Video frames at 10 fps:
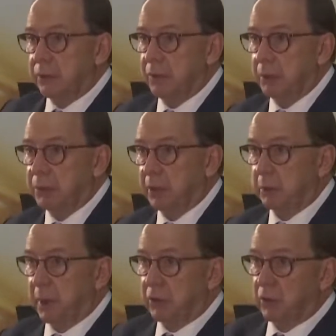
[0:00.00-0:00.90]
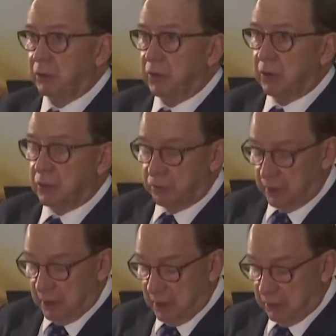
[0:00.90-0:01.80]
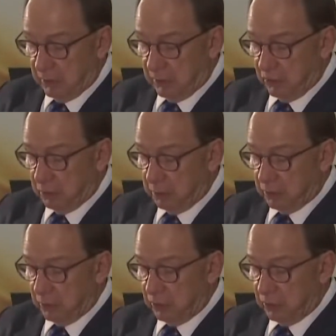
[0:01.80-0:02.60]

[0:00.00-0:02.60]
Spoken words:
subject matter of notification to Mr.